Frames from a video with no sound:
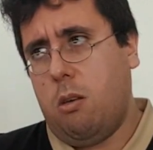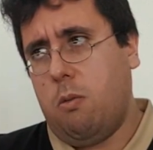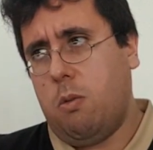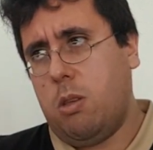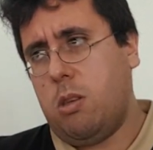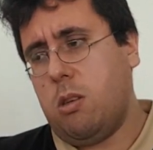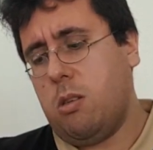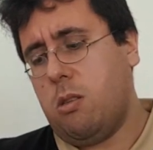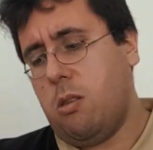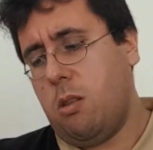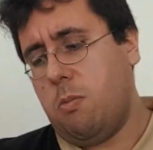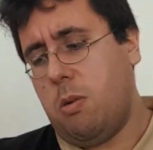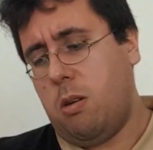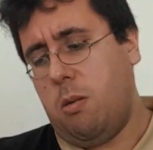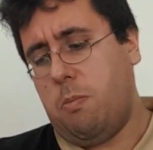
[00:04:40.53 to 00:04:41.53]
Which is
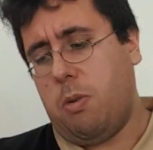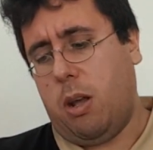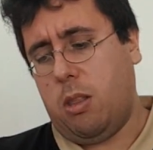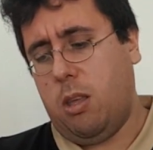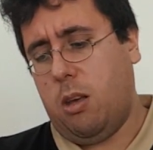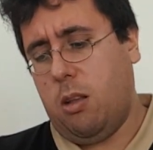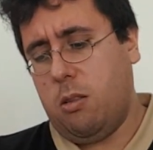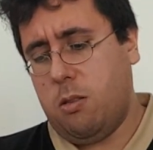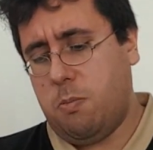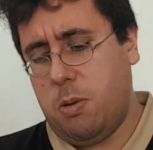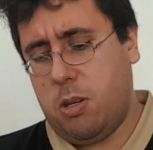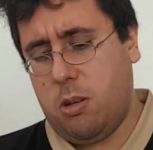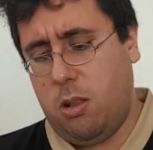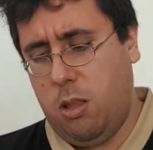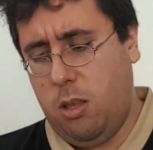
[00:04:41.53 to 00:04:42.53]
not very practical,
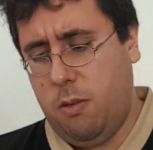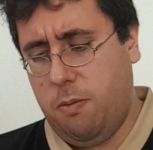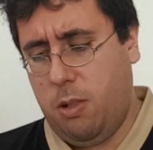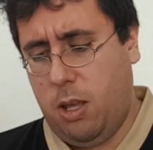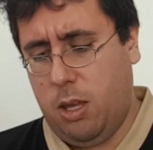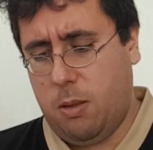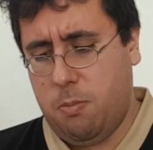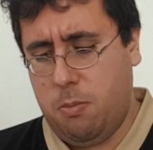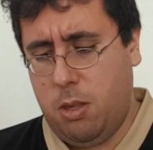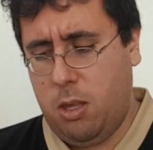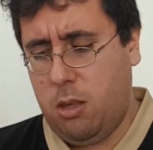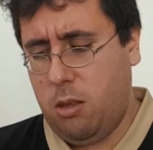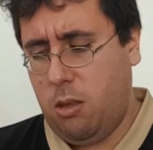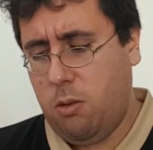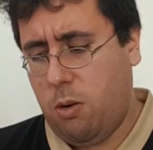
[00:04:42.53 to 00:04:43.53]
especially if, like
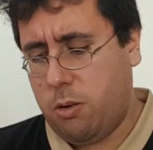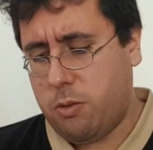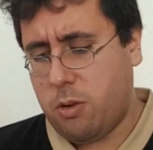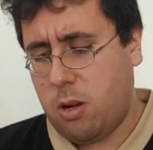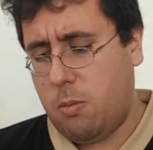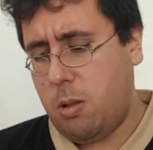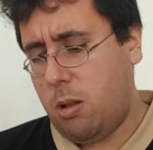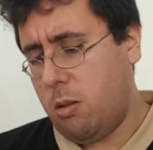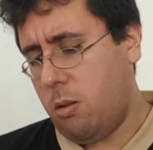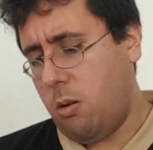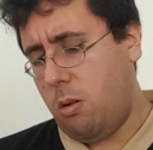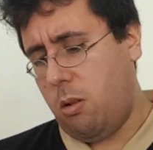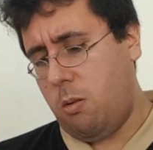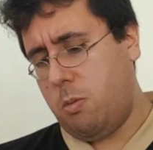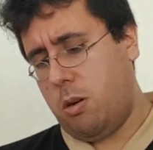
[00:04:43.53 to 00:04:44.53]
me, you're traveling
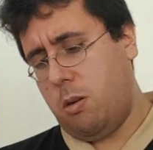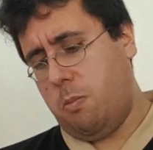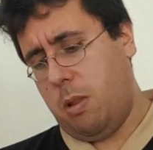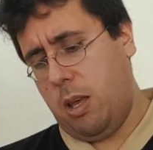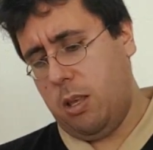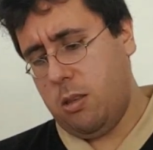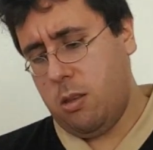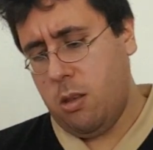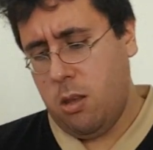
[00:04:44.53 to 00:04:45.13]
all over the place.